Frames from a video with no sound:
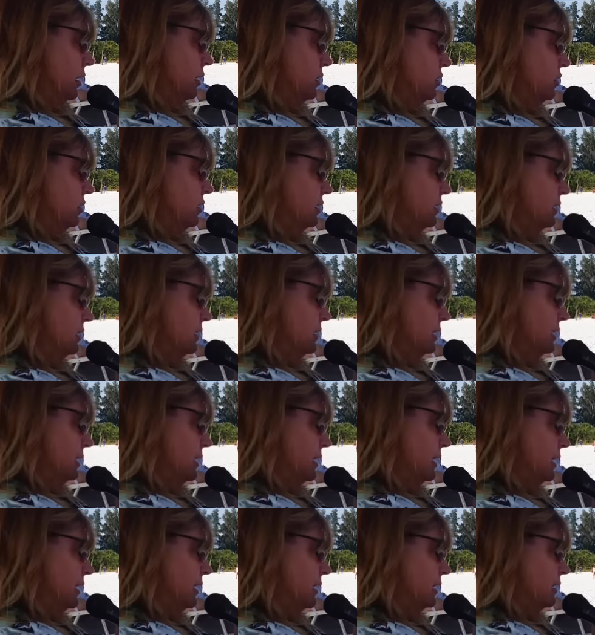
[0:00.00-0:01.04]
And just
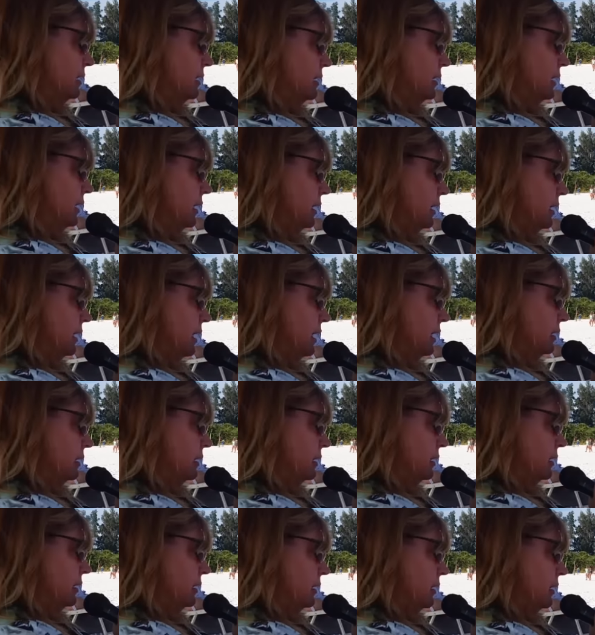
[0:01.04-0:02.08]
intend to
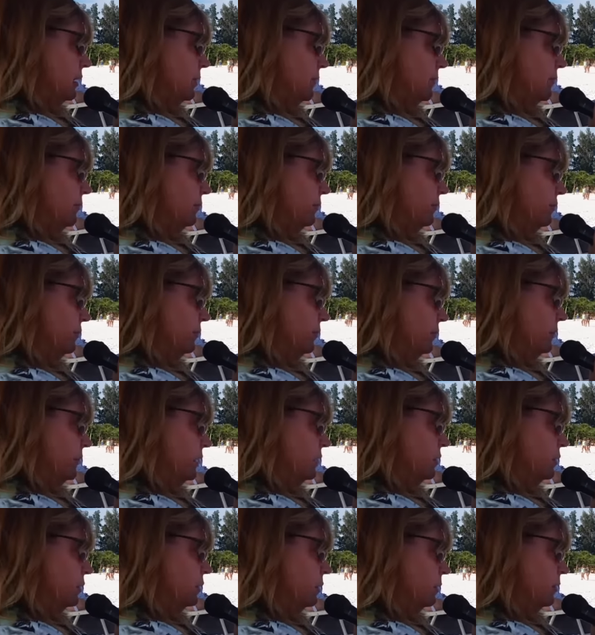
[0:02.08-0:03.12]
connect to them.
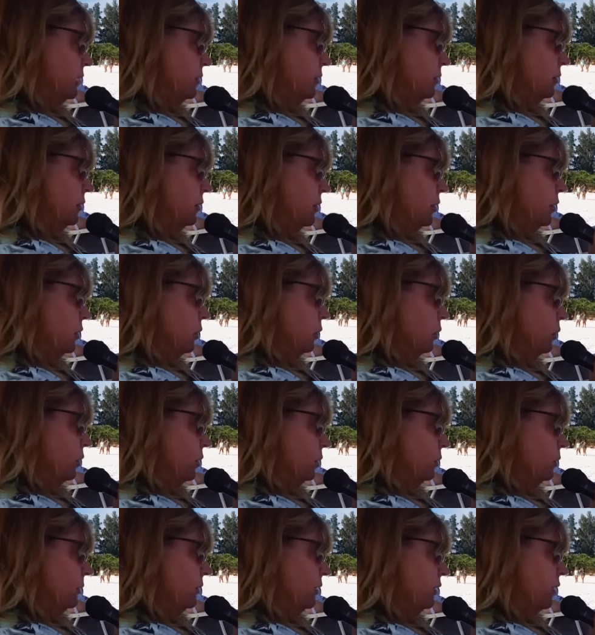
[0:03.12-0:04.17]
This would be
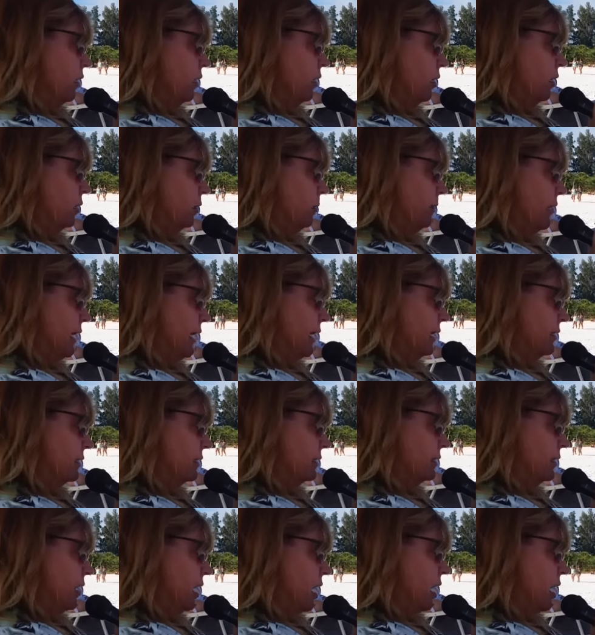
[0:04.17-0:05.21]
what we call
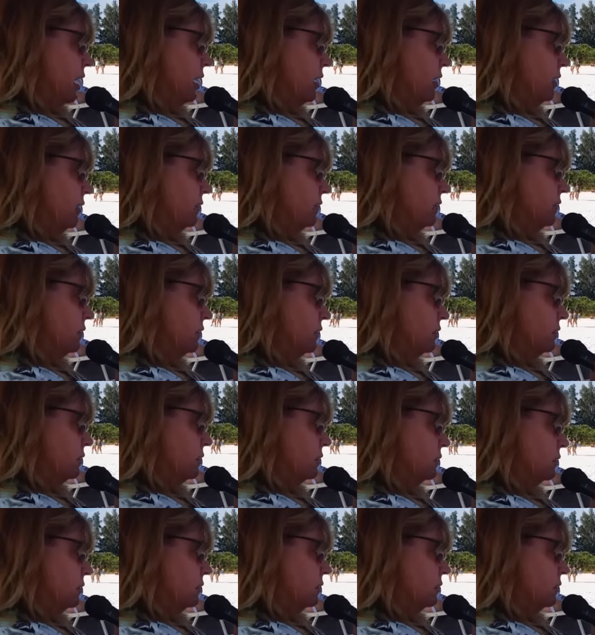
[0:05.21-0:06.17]
past lives